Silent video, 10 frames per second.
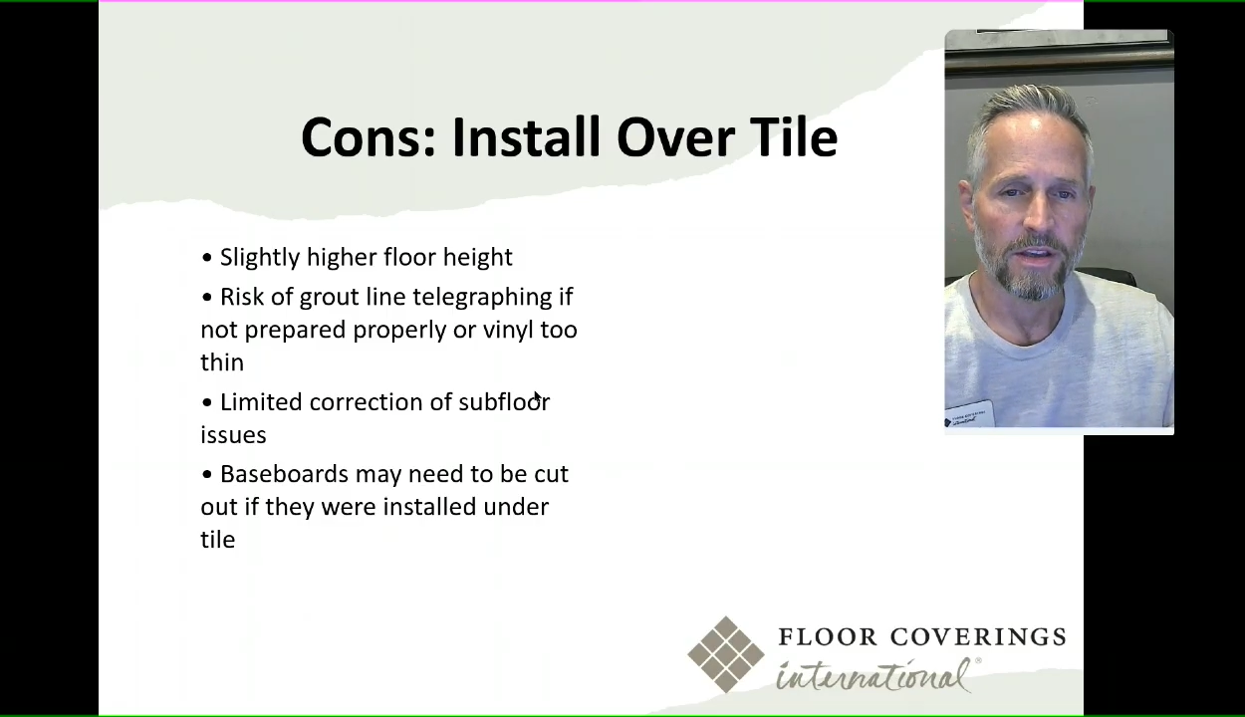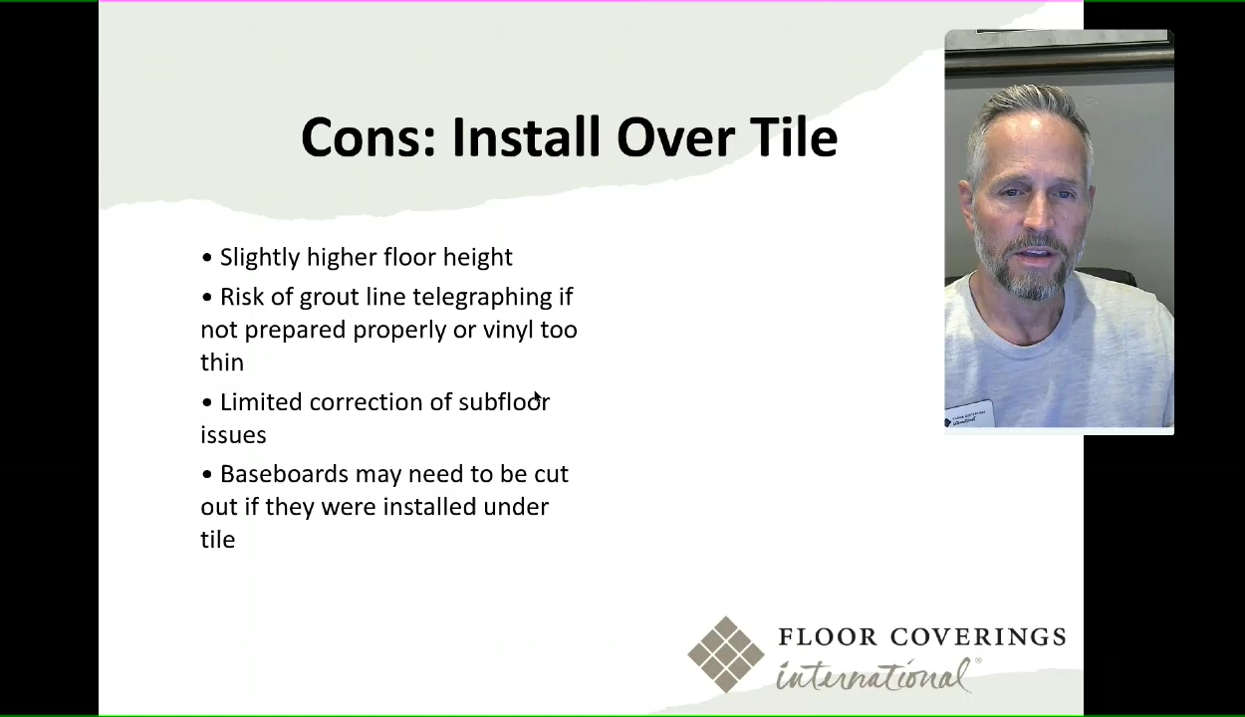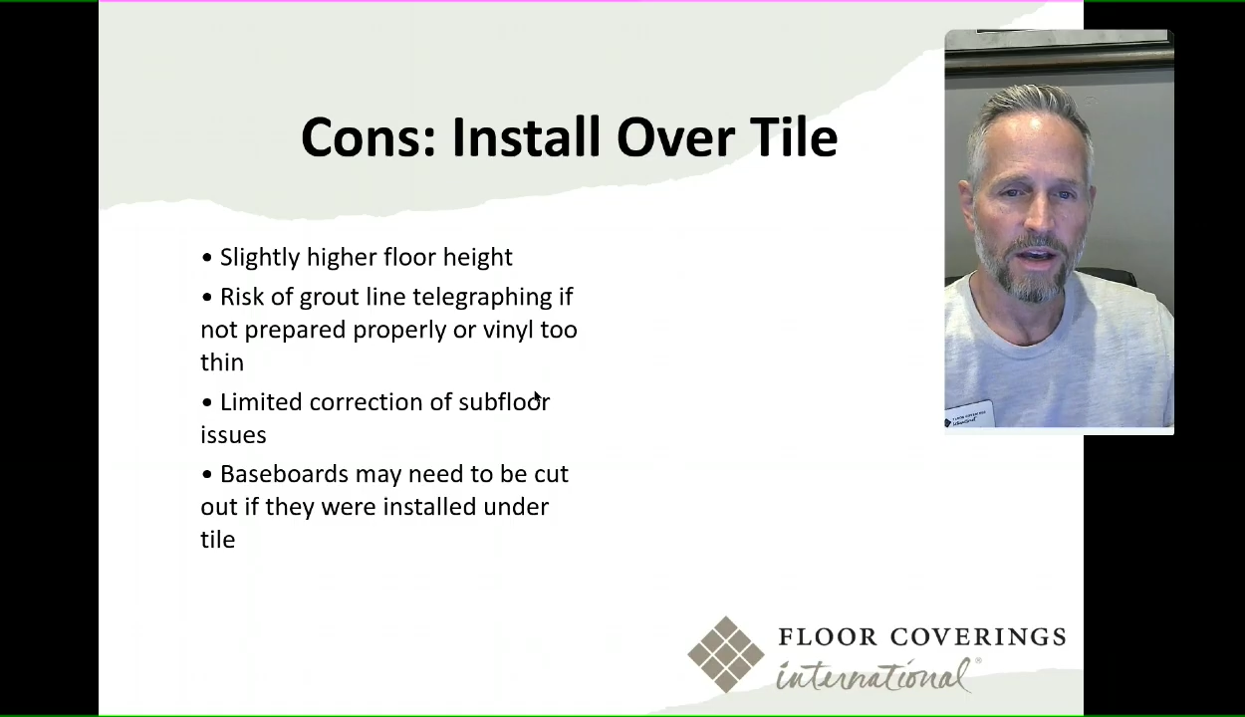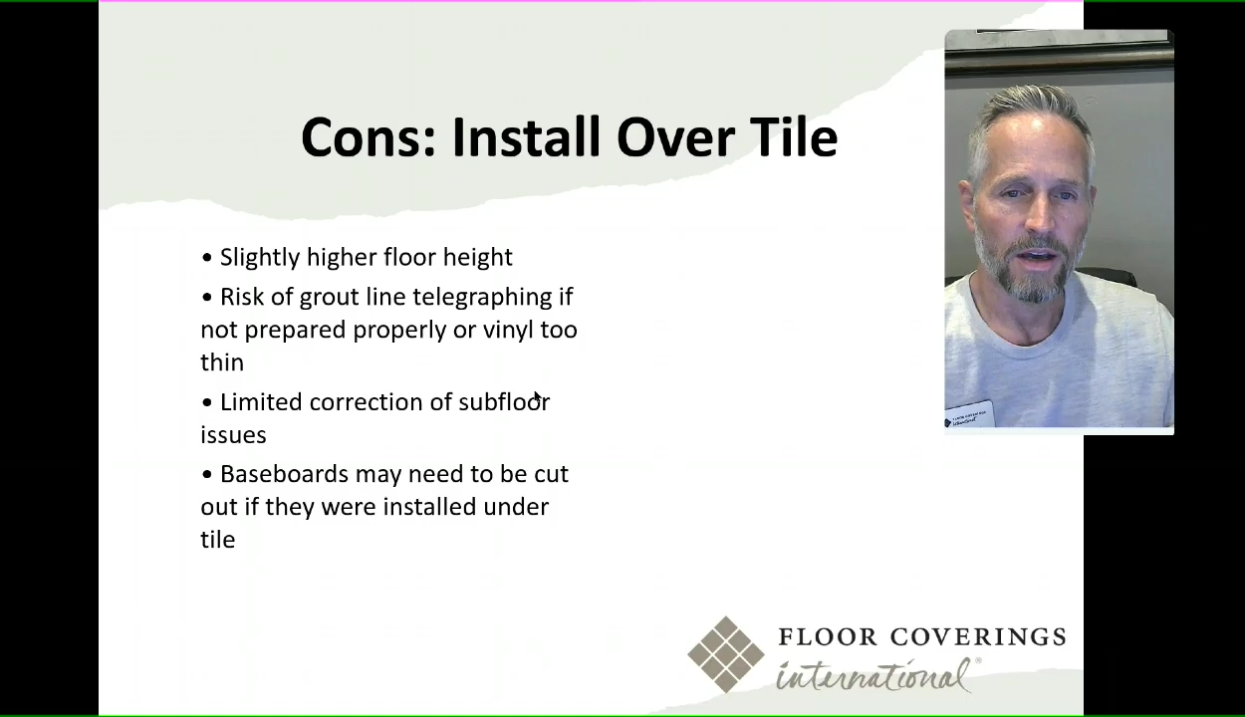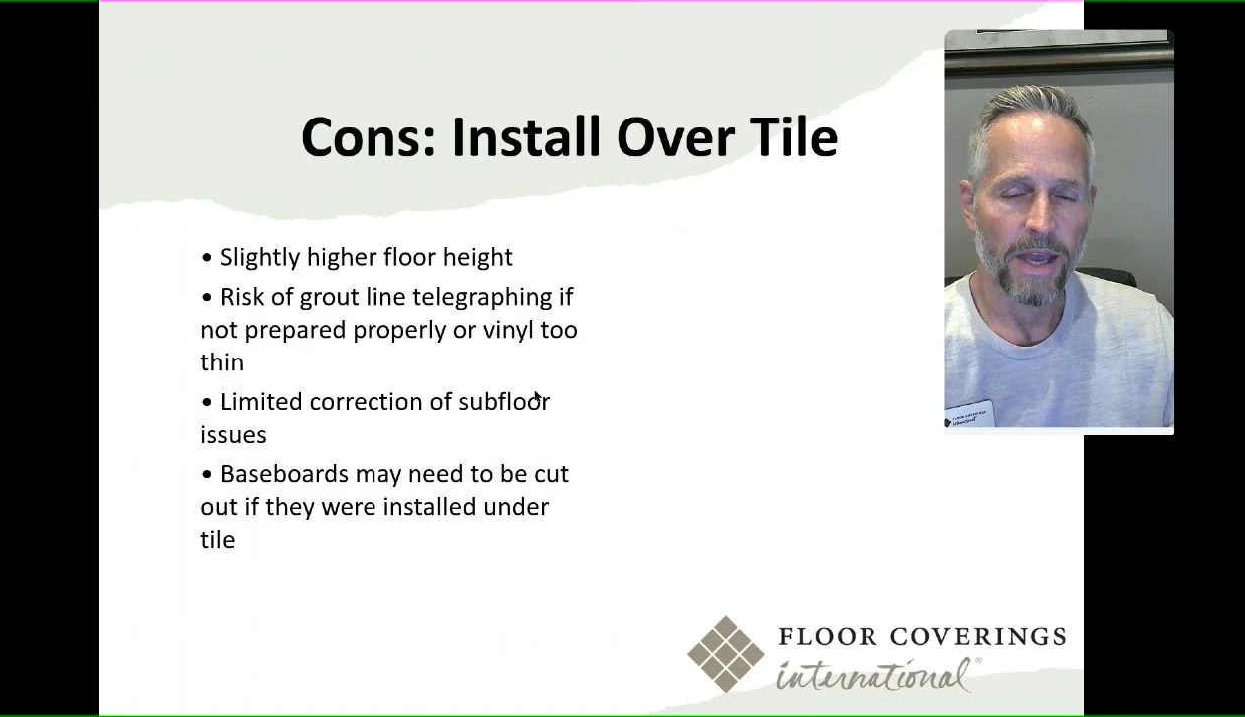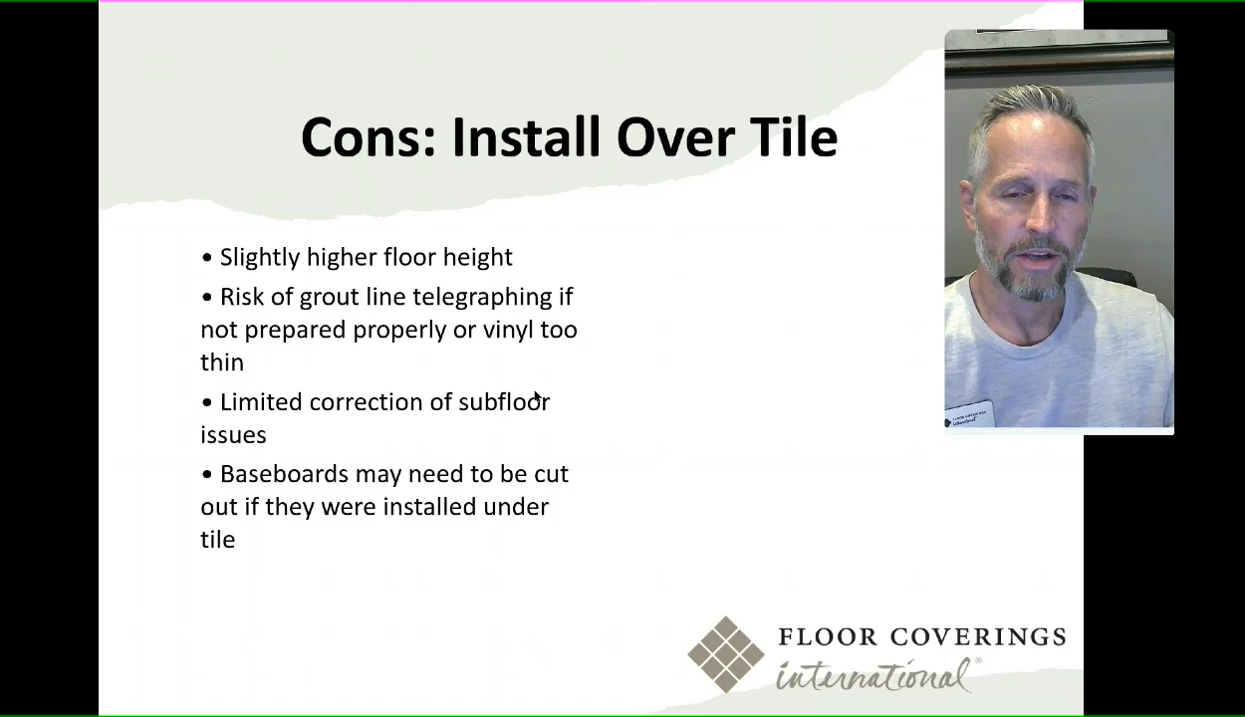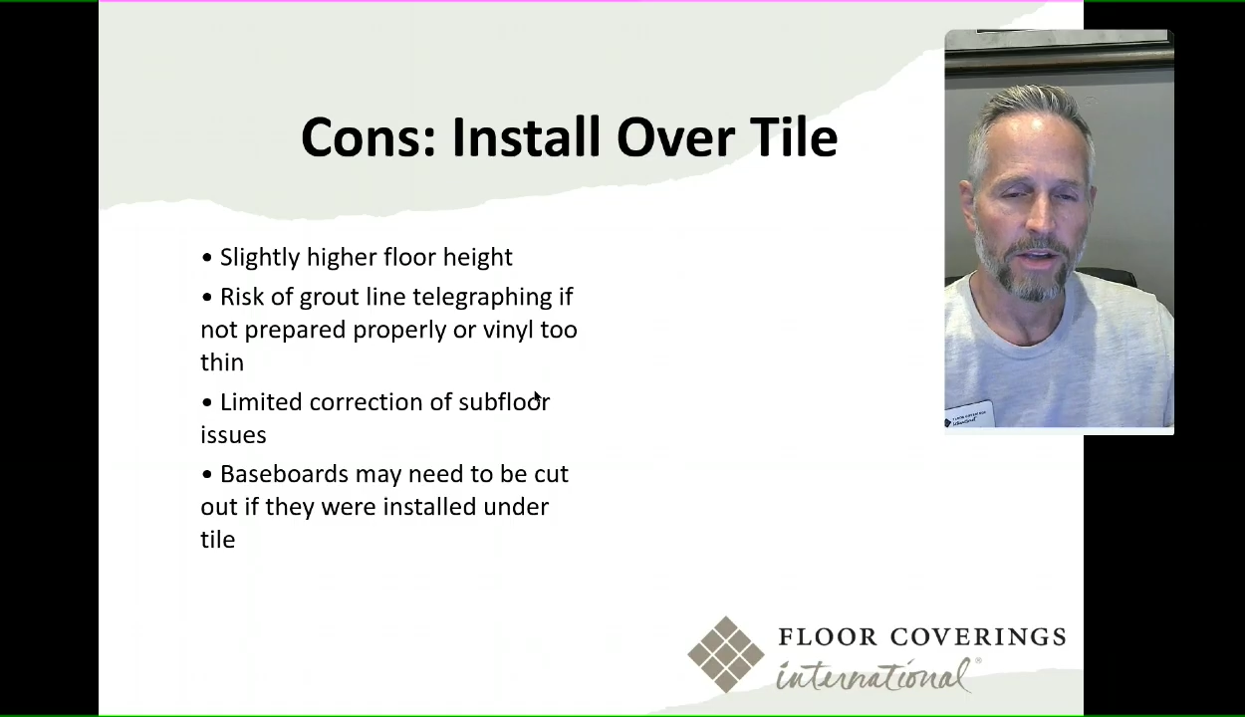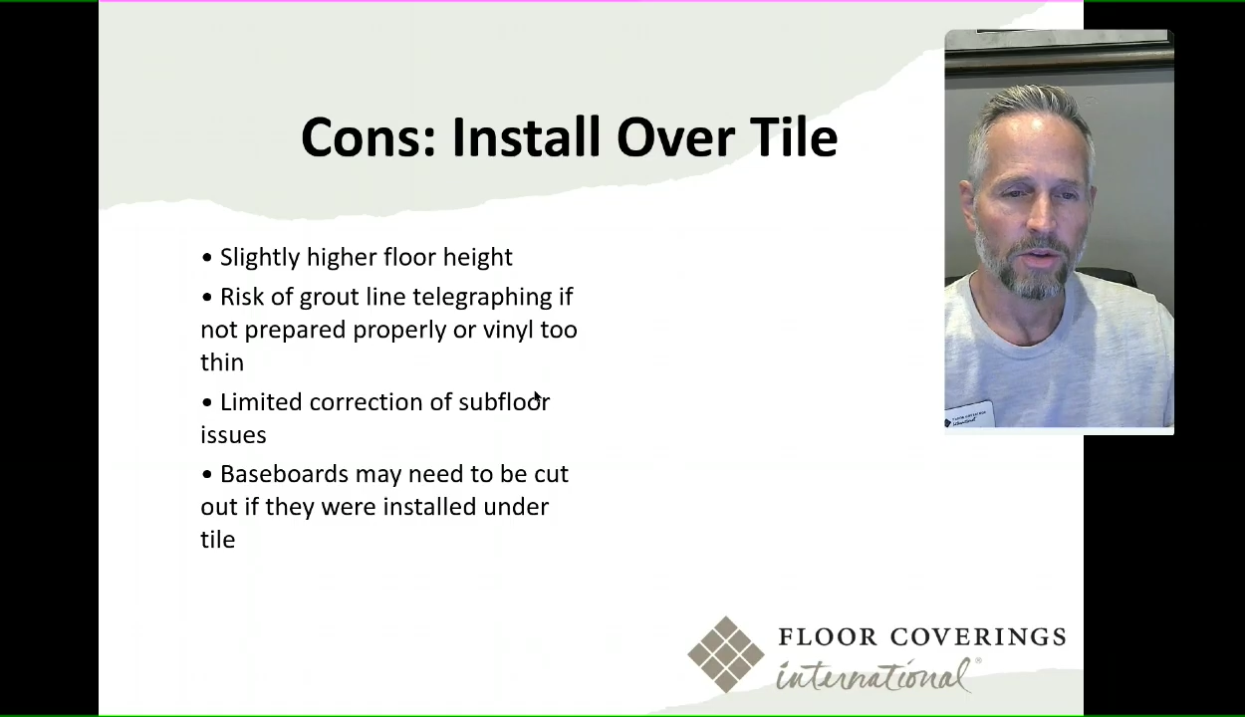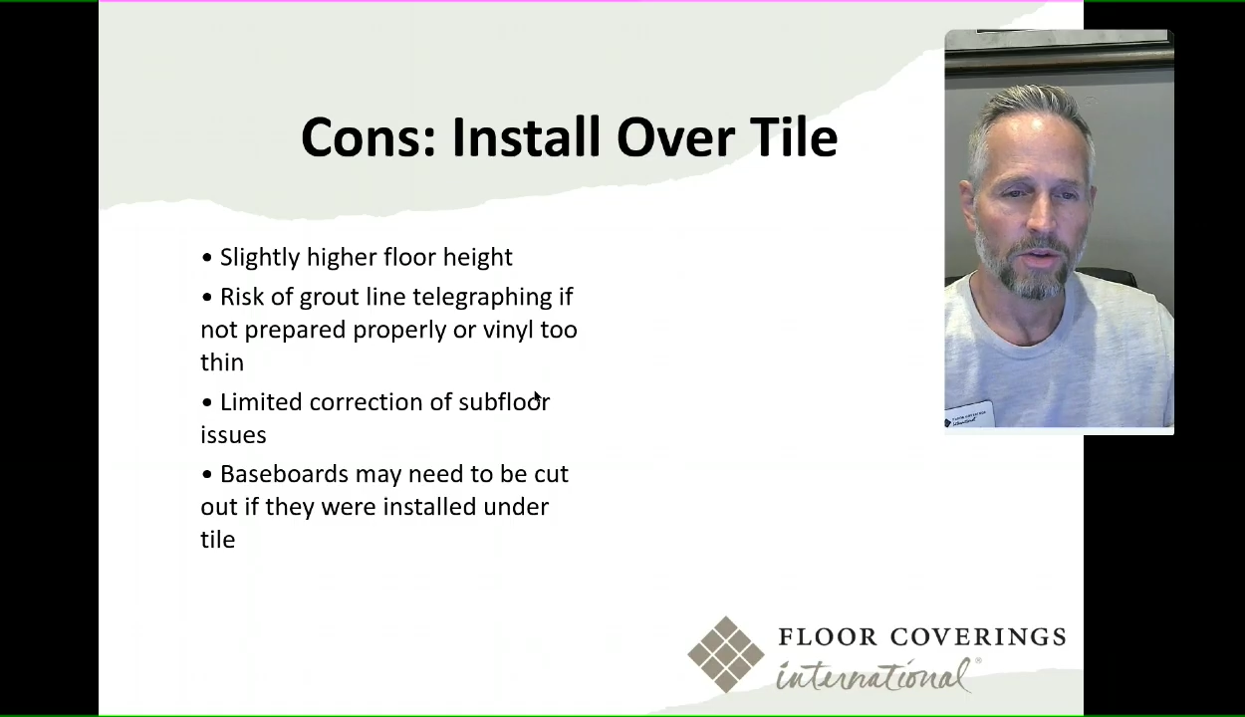That could